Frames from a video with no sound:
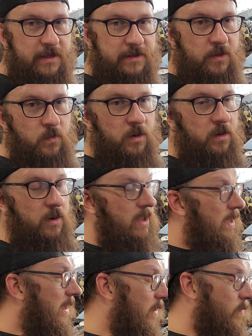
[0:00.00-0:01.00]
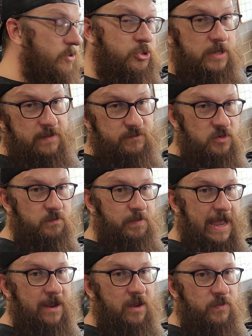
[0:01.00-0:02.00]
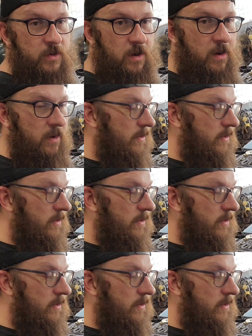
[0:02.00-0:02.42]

like they were, we should have those back on the car